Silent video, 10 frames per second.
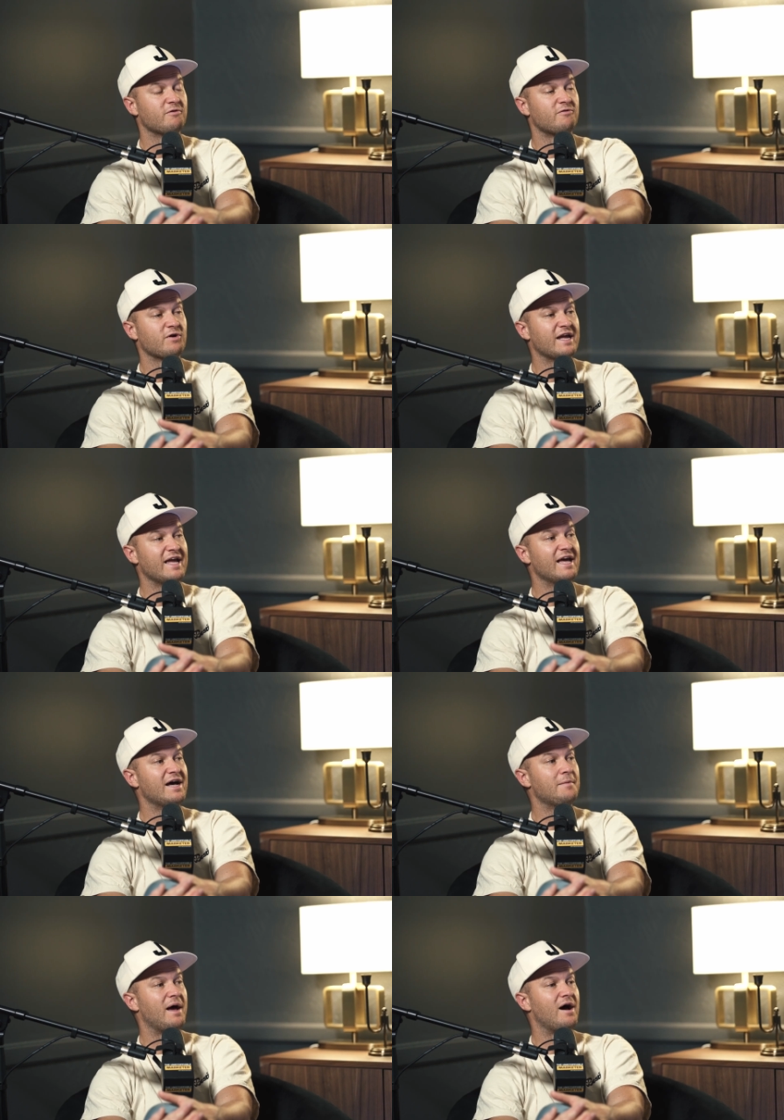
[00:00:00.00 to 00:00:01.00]
forget
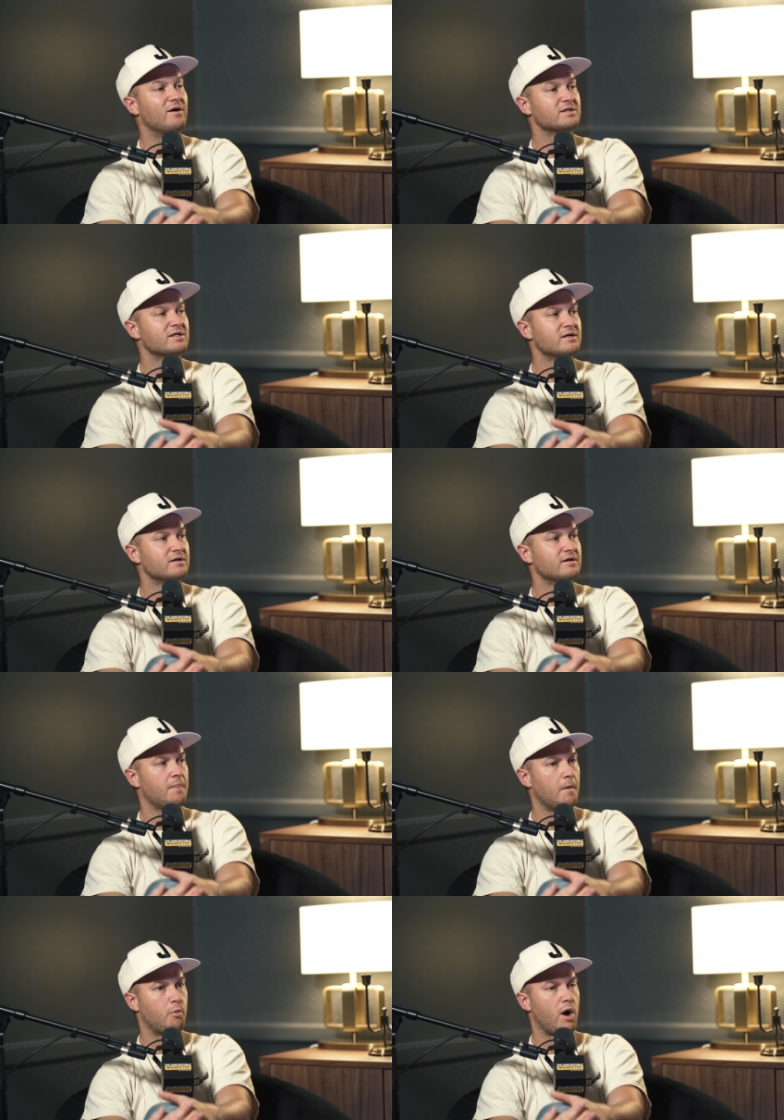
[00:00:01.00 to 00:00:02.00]
about
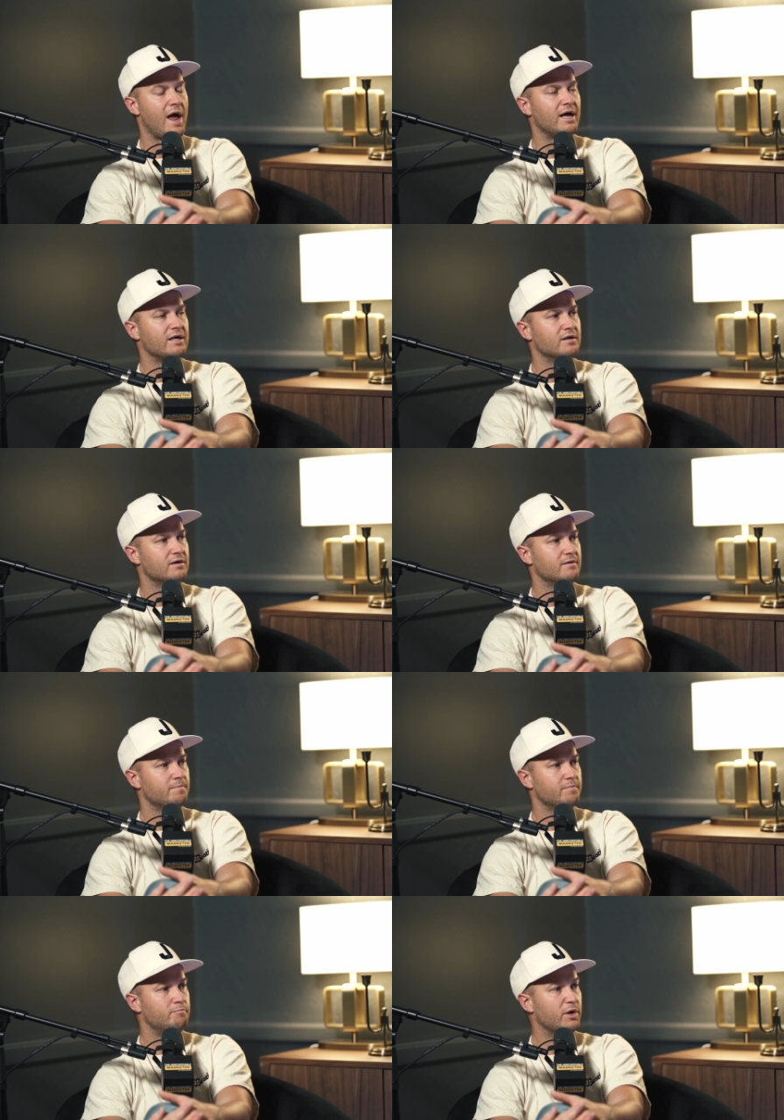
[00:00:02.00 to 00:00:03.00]
the brand
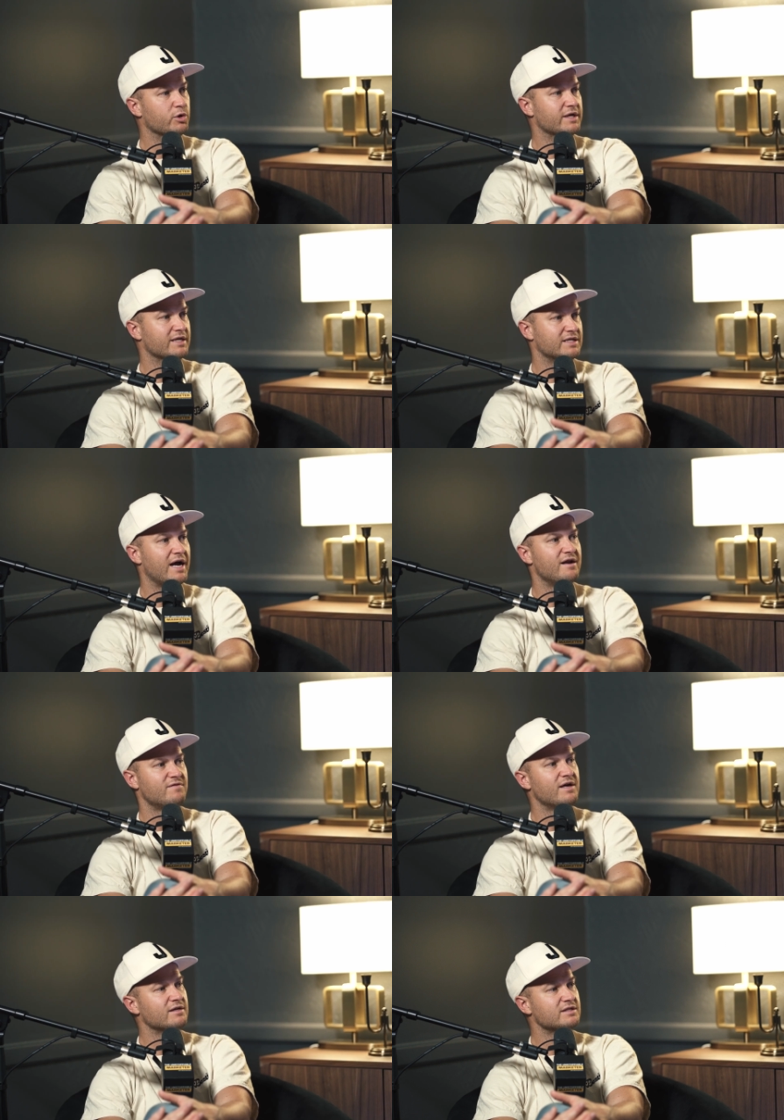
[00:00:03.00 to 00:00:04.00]
building side of
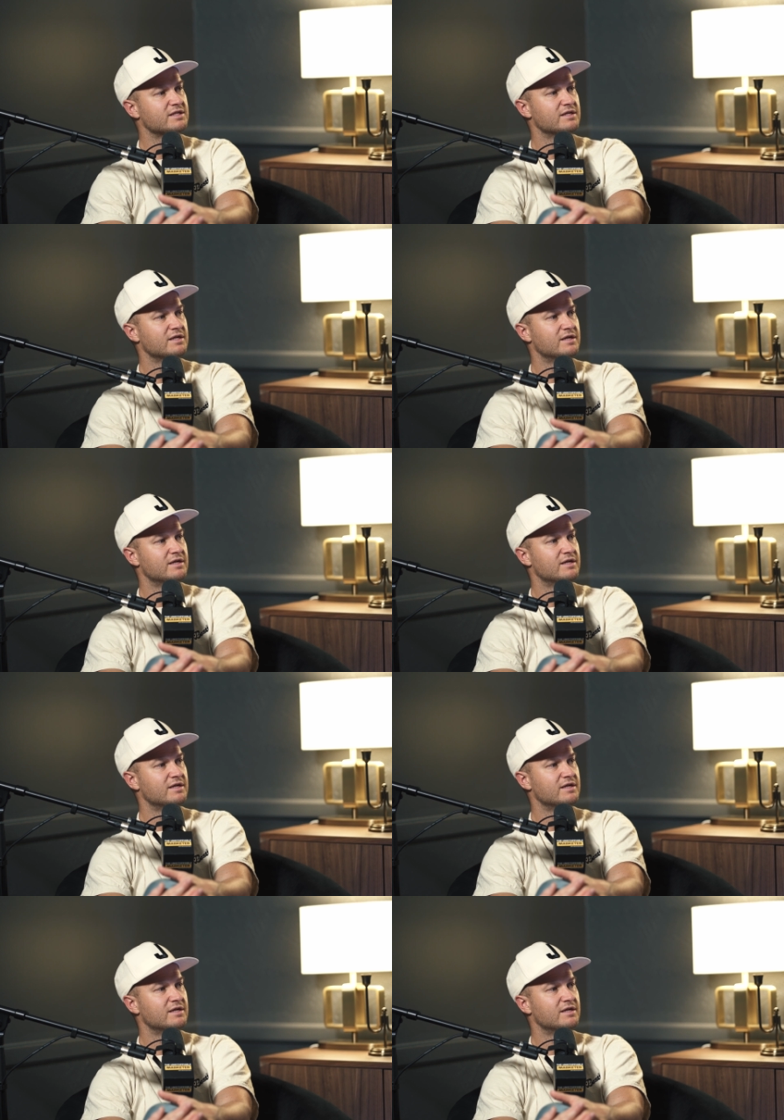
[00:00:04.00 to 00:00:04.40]
things,